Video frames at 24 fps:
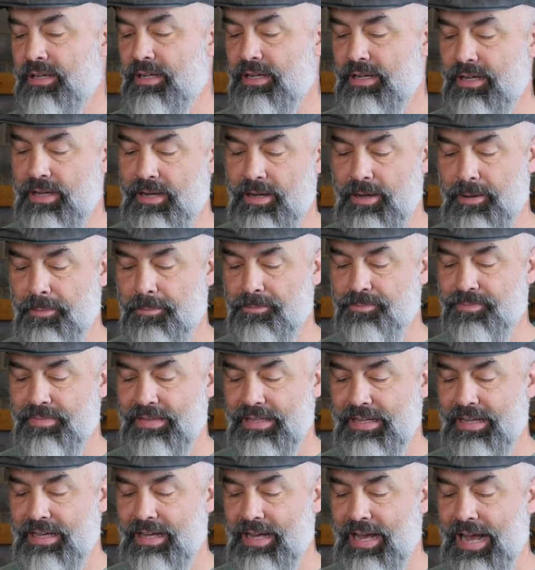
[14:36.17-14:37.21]

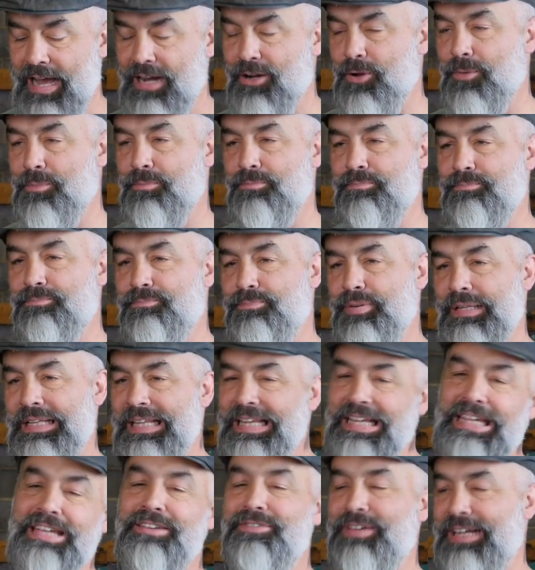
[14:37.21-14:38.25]
I don't
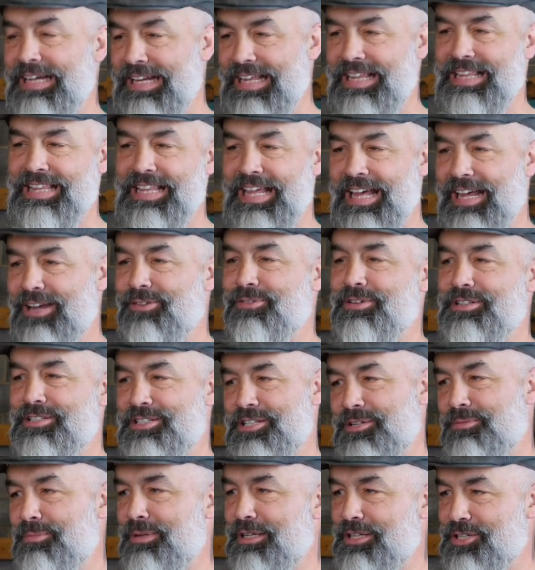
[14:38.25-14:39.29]
believe anything when
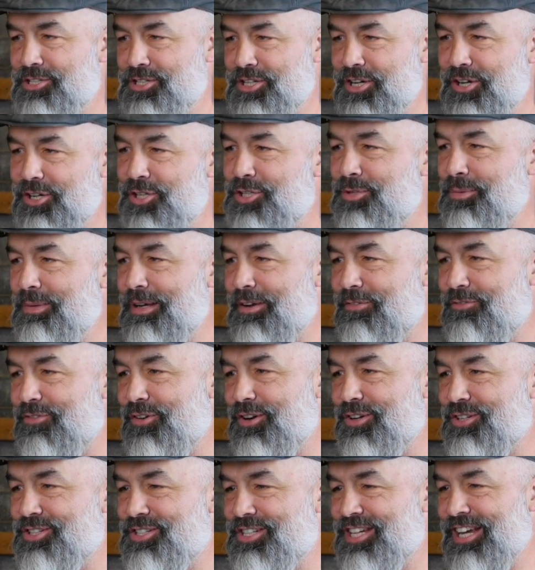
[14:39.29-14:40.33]
somebody shows me the
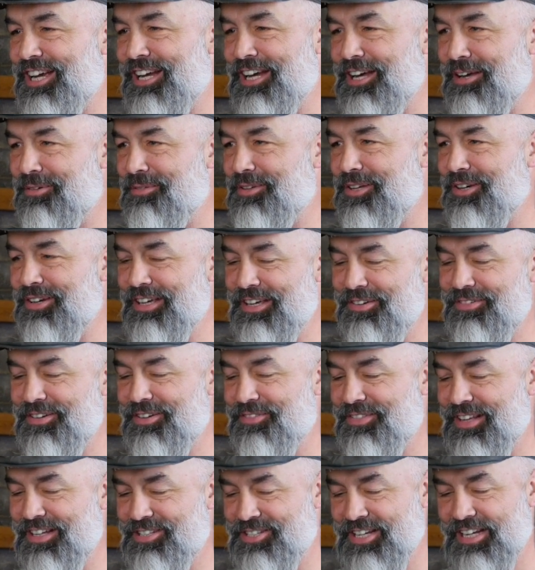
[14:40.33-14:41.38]
first time. Even
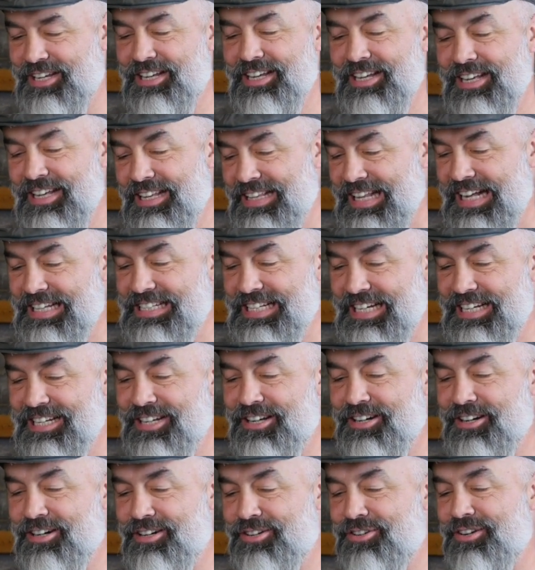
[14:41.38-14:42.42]
if they said that's
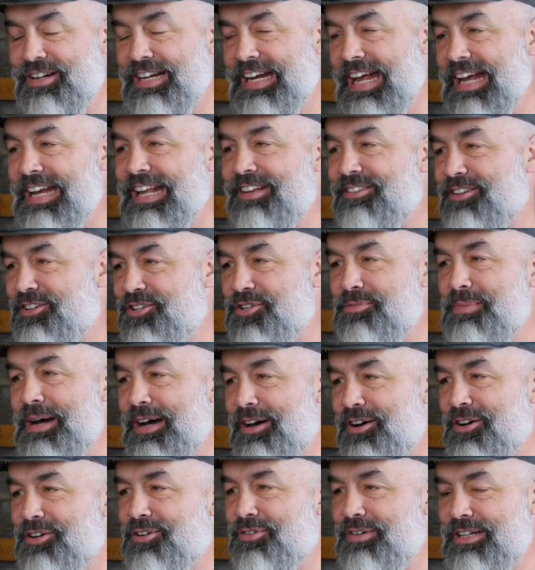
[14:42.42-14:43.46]
800 grit, I'd have to do my
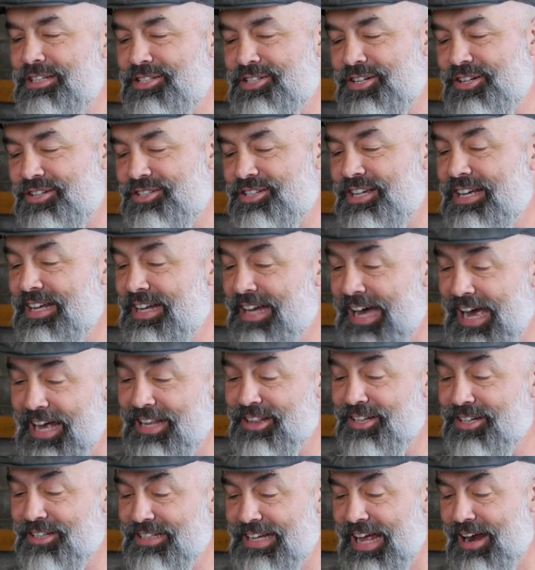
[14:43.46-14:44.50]
own research. I'd
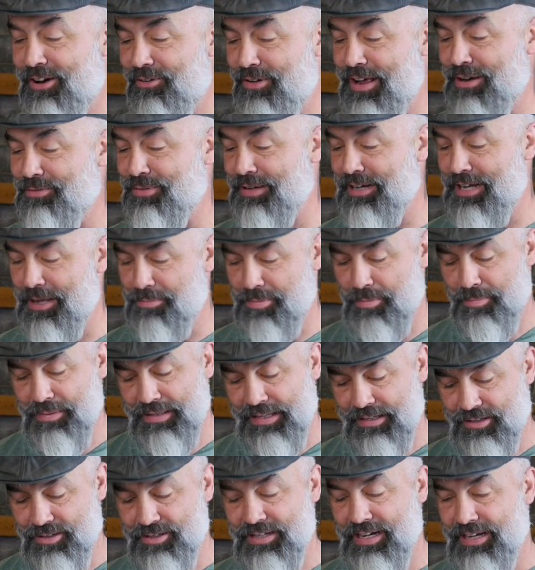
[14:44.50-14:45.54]
look that red one up and be
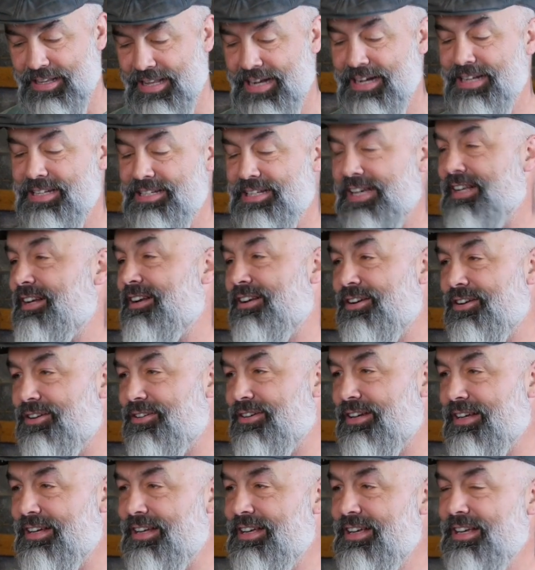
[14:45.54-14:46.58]
like, okay, that is 800
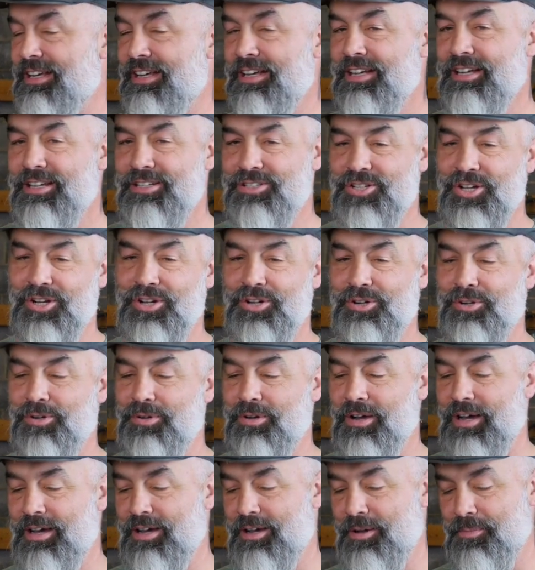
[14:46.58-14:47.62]
grit. So
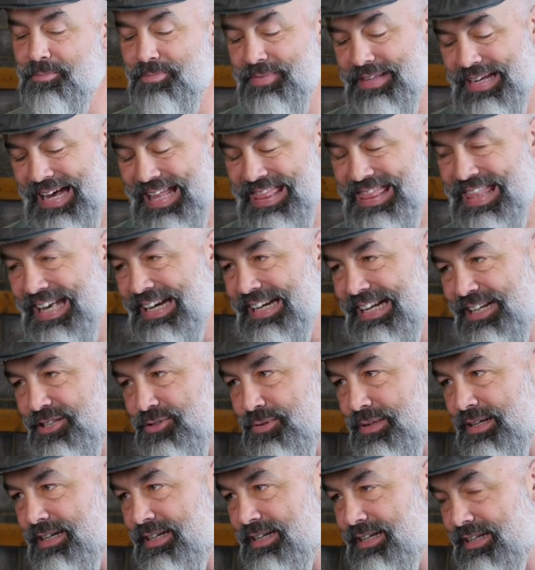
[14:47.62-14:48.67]
I think that's
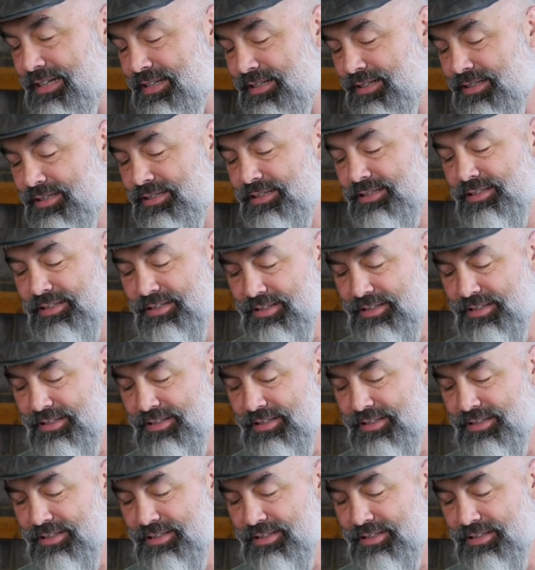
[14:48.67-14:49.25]
what it is.